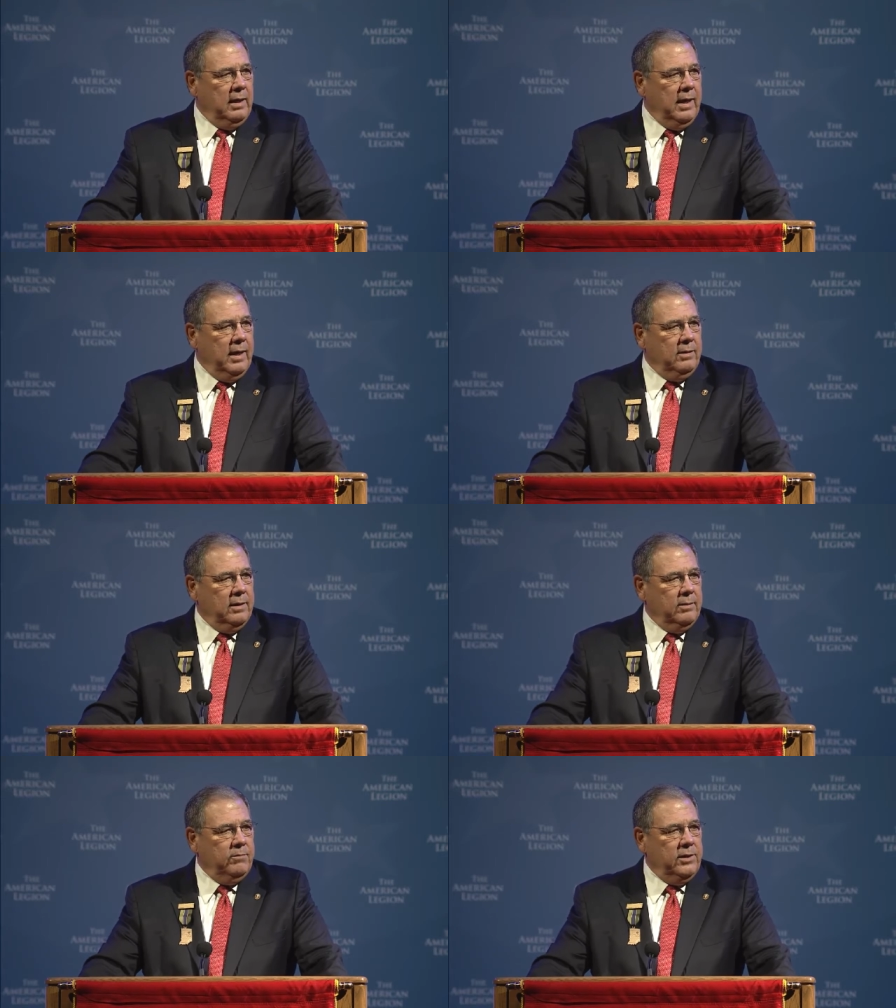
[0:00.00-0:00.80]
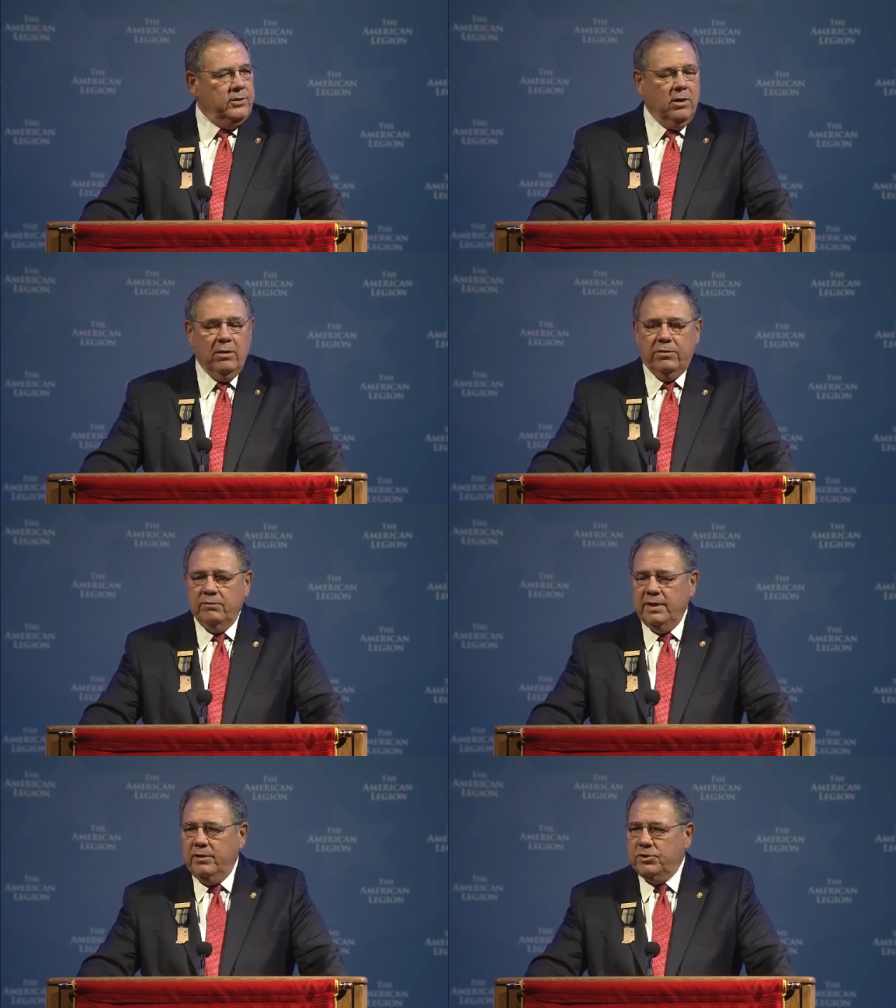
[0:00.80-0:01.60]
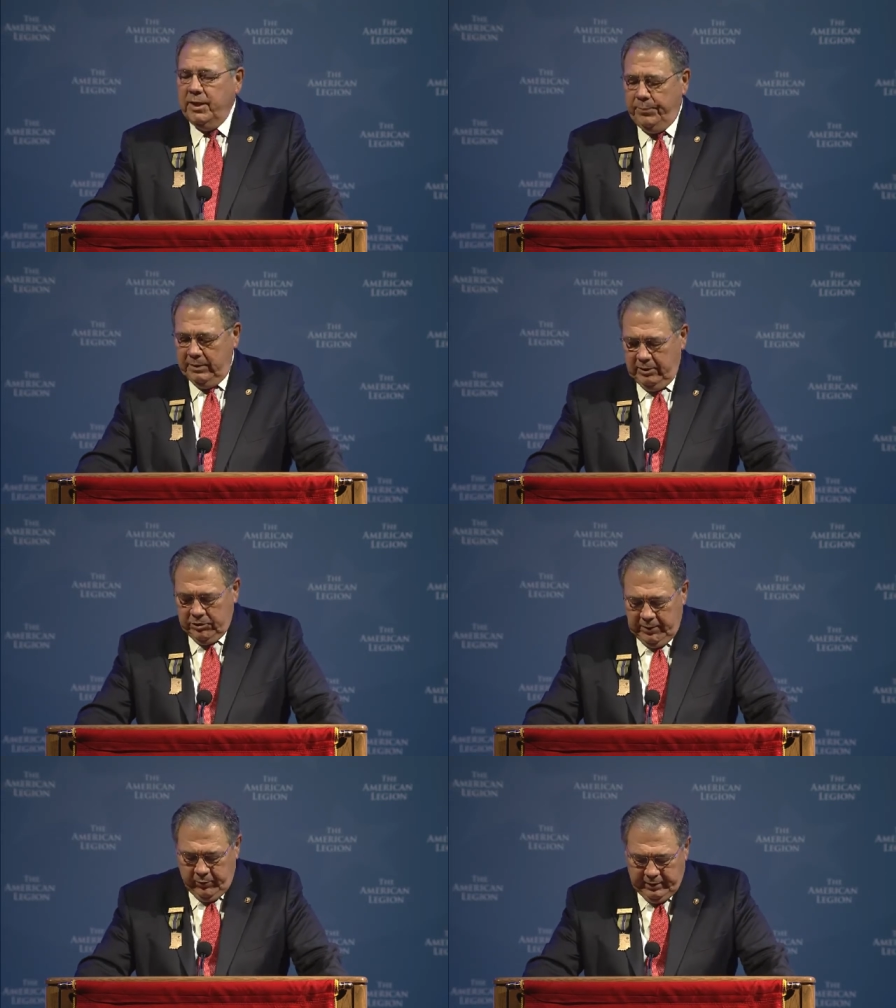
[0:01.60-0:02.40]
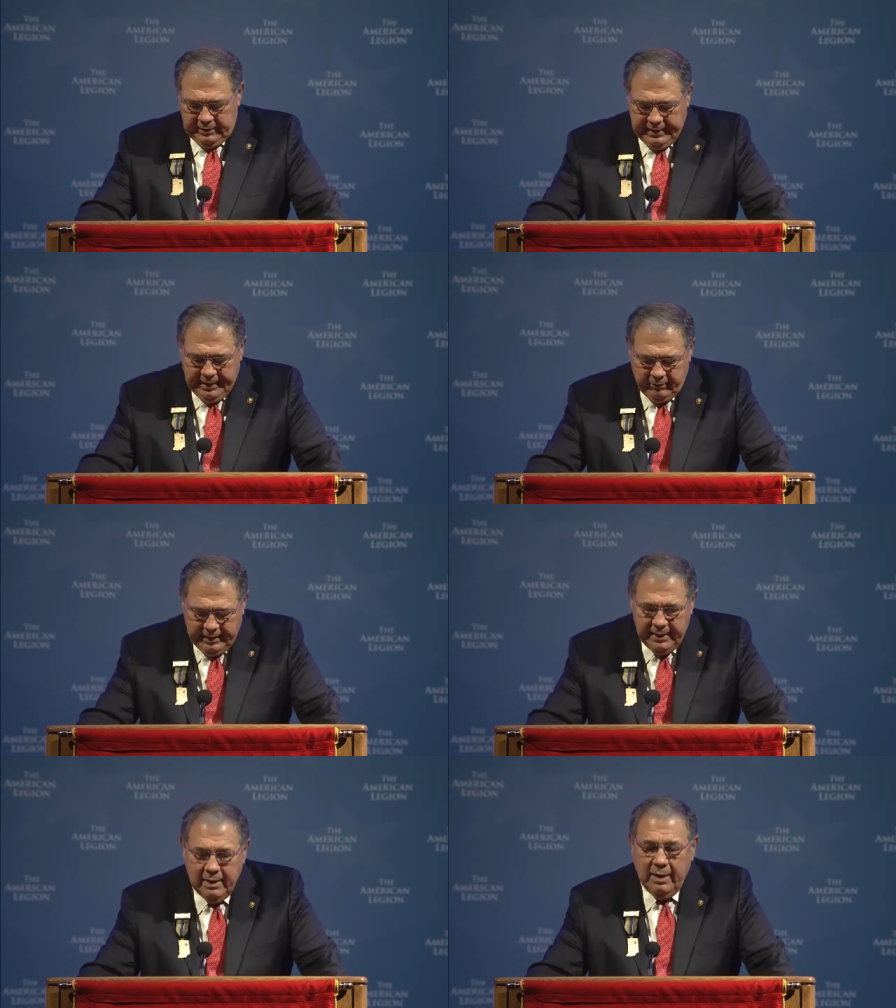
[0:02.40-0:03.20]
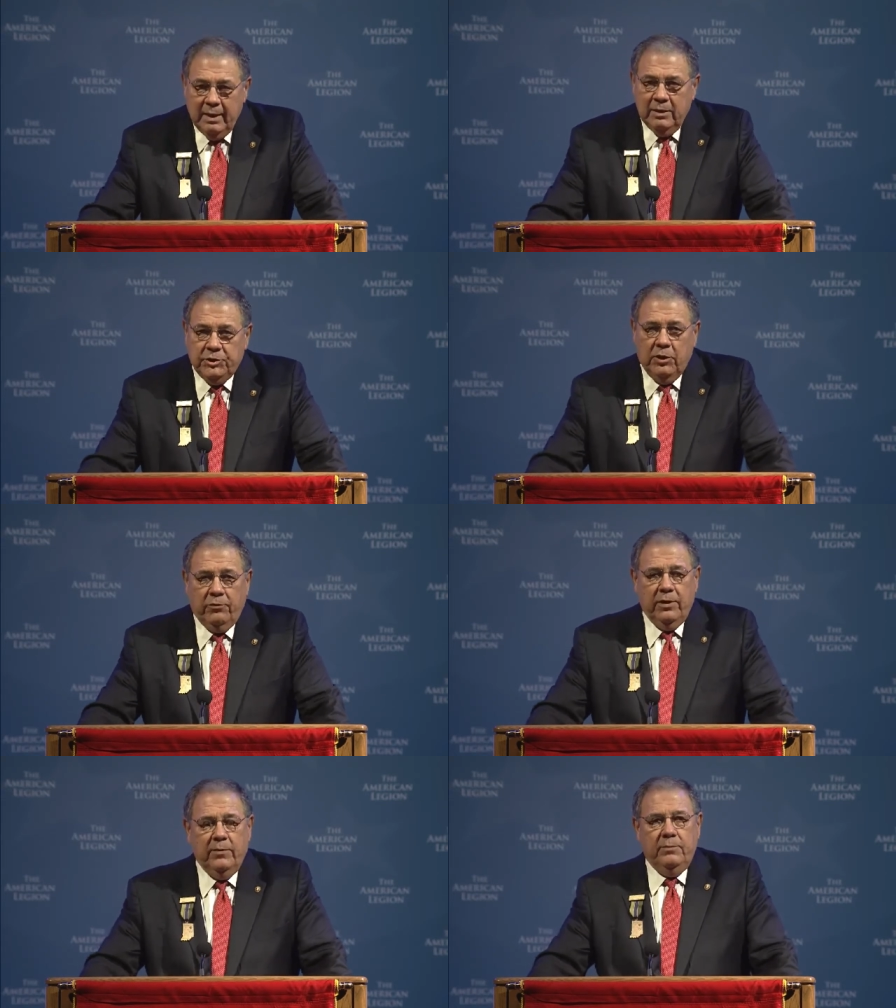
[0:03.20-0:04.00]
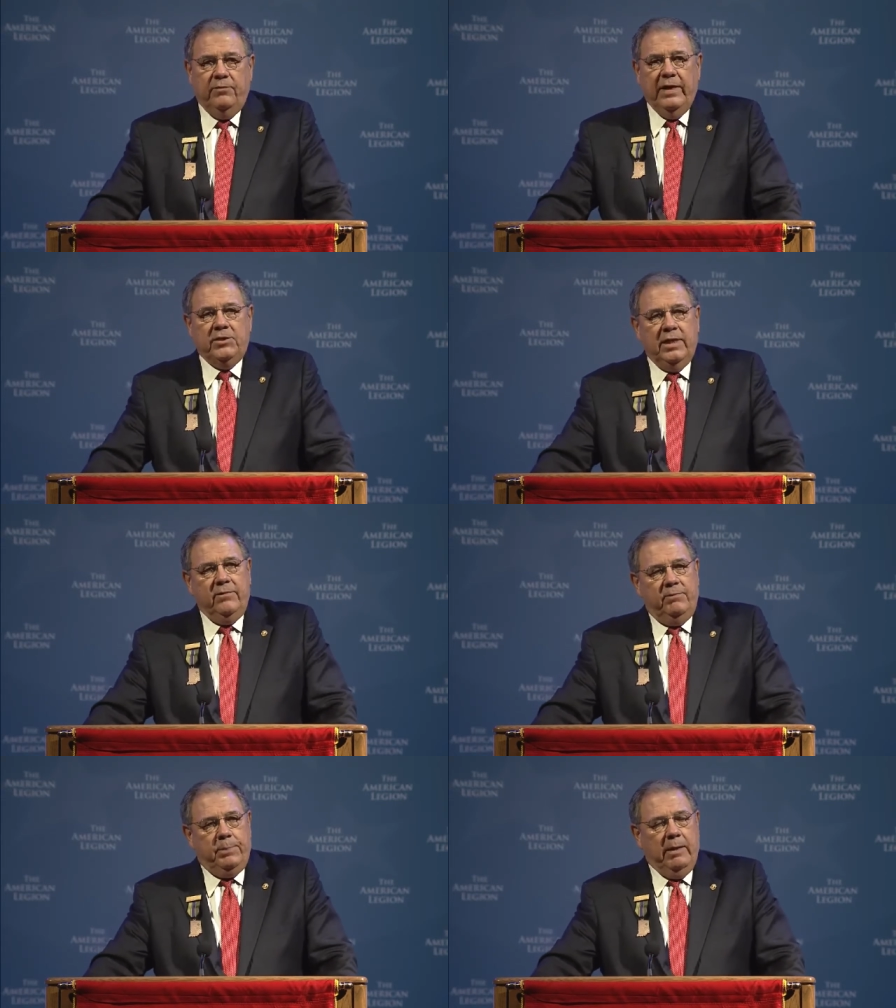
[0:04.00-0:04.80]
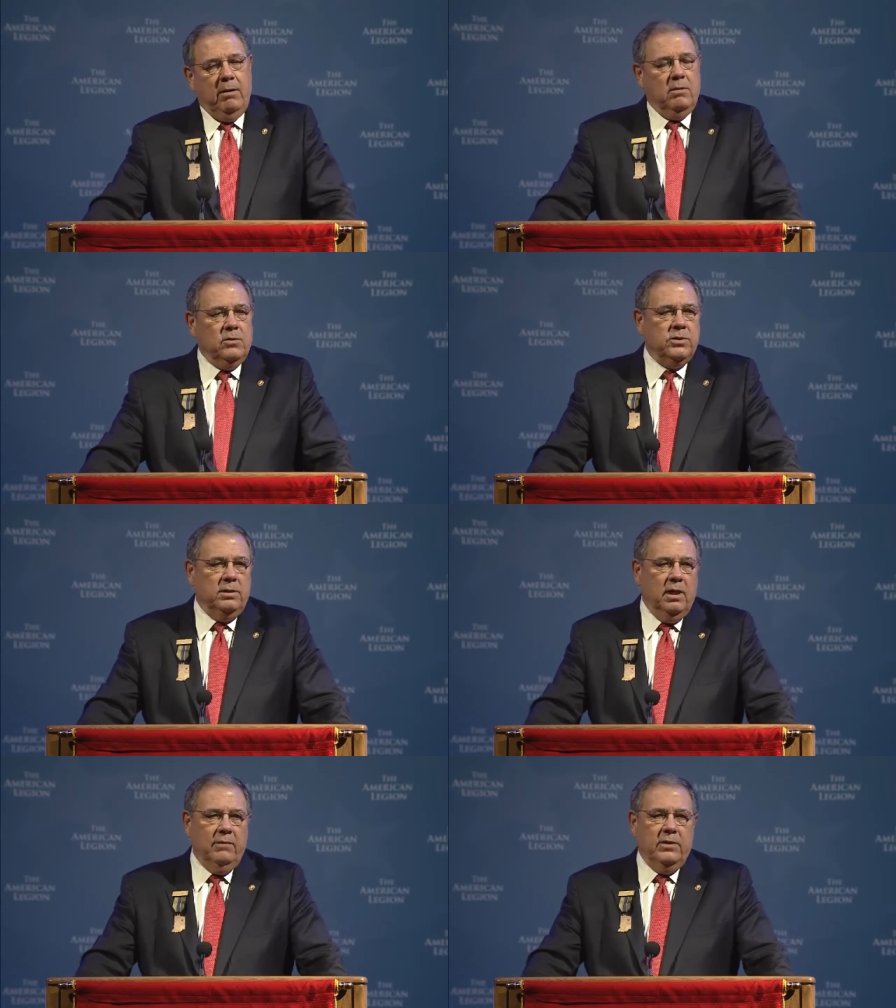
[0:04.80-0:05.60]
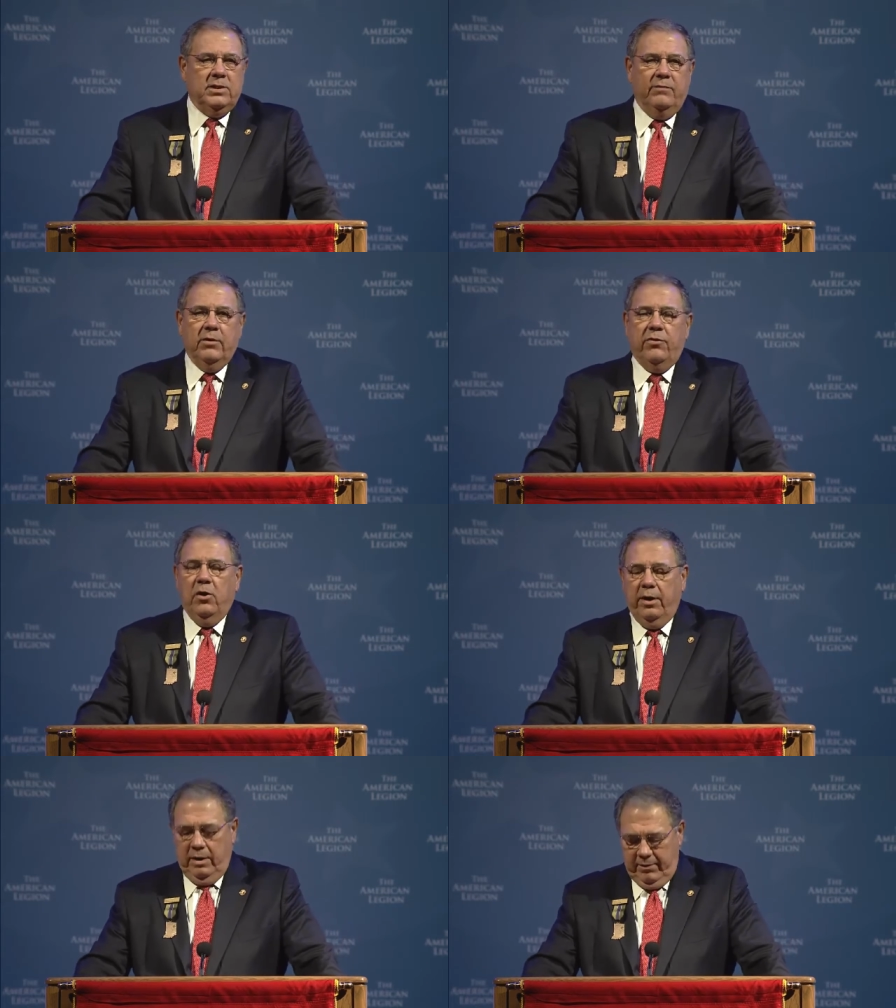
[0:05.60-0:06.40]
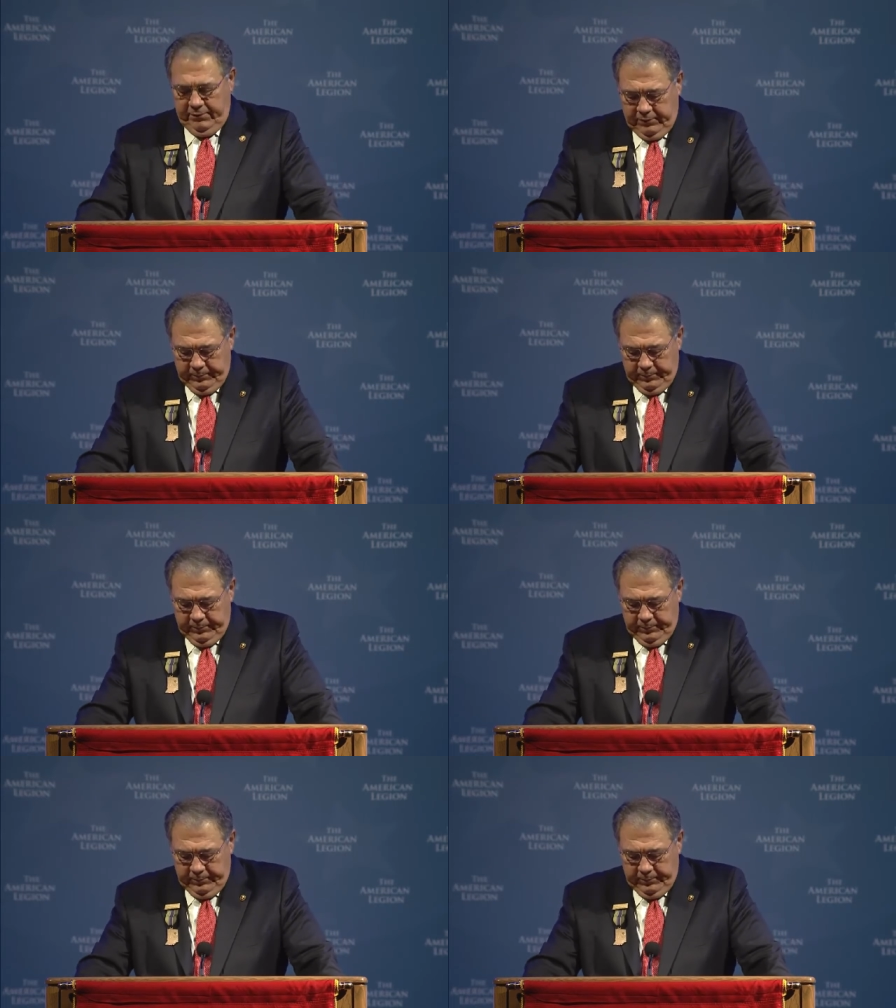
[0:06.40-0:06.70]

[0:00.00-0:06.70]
the dearth of leadership and leadership with integrity, children facing perils that none of us ever thought of,